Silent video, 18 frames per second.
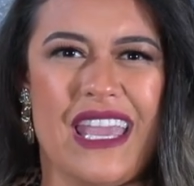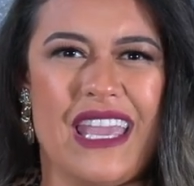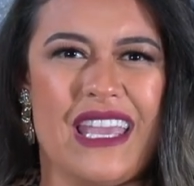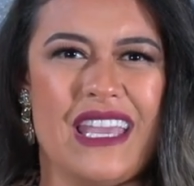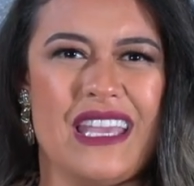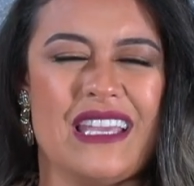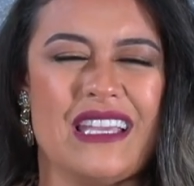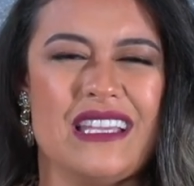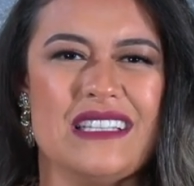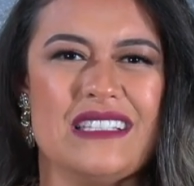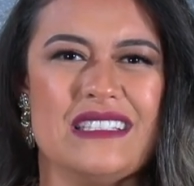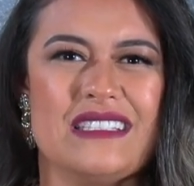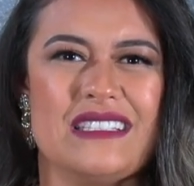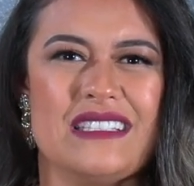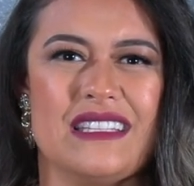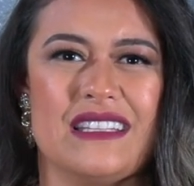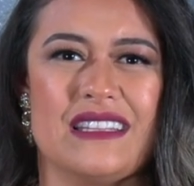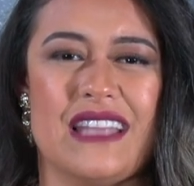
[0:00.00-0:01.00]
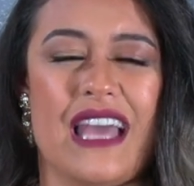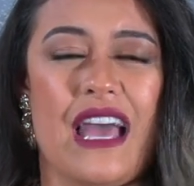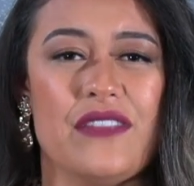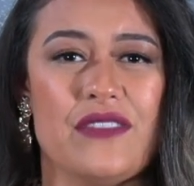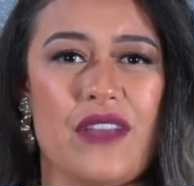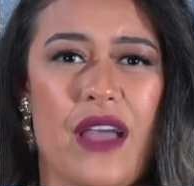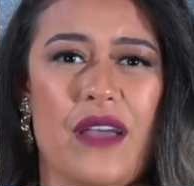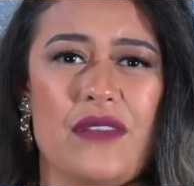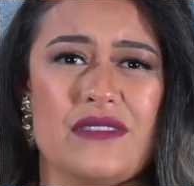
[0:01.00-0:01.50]
And
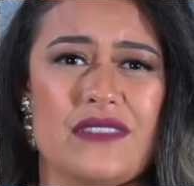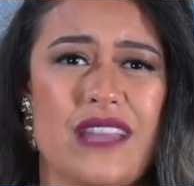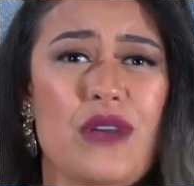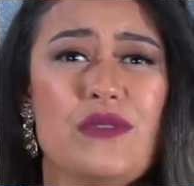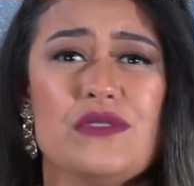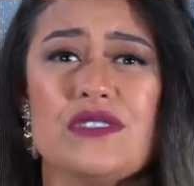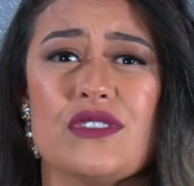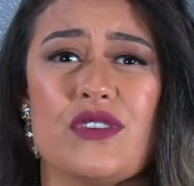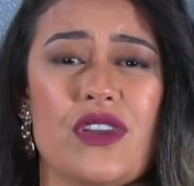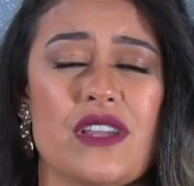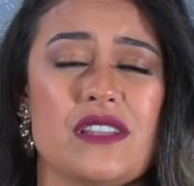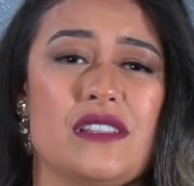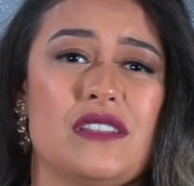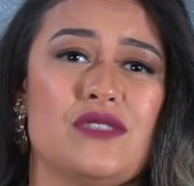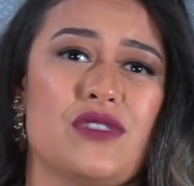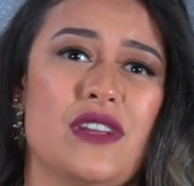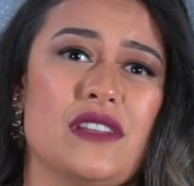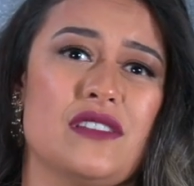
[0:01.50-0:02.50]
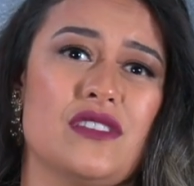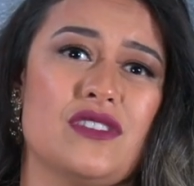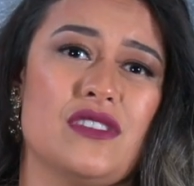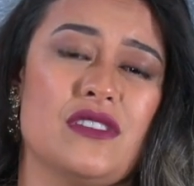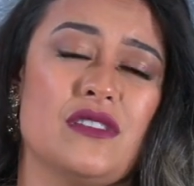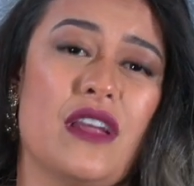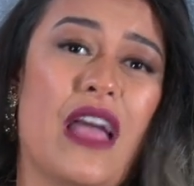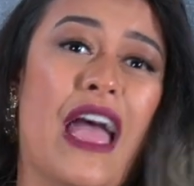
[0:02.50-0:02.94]
that was a crazy transition.